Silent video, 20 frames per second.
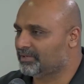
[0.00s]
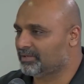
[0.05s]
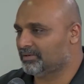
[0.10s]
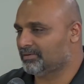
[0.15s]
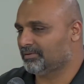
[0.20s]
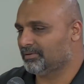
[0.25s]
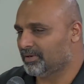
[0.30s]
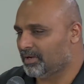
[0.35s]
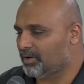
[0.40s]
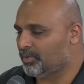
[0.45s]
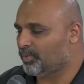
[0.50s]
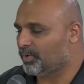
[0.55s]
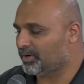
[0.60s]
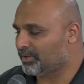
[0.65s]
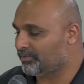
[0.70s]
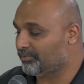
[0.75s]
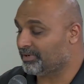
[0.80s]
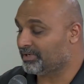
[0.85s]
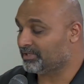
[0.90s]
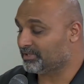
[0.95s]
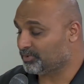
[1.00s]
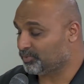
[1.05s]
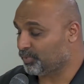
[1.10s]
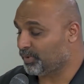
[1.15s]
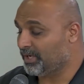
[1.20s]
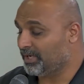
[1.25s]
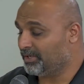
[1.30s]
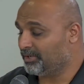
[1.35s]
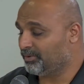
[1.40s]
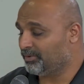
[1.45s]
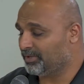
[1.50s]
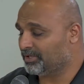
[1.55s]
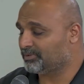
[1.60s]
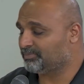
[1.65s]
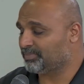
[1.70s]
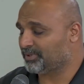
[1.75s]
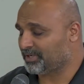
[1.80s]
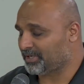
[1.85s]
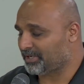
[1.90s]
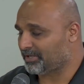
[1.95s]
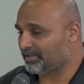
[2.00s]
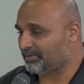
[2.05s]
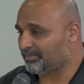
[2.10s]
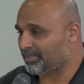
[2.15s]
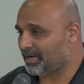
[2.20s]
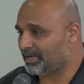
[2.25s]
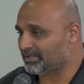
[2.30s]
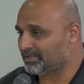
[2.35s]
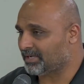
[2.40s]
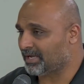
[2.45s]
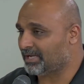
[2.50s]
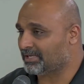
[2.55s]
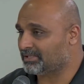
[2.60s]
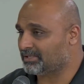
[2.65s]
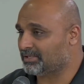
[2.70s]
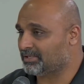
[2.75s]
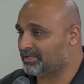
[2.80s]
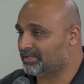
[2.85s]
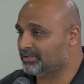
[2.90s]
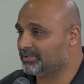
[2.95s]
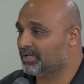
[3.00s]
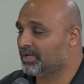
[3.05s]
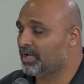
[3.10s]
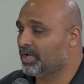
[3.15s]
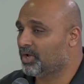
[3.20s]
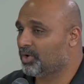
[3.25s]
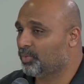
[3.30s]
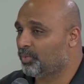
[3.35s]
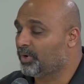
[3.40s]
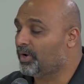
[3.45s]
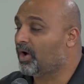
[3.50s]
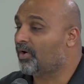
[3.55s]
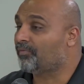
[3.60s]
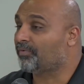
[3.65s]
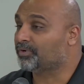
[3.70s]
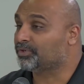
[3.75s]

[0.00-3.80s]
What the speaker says: and one of the reasons we do this particular podcast is we offer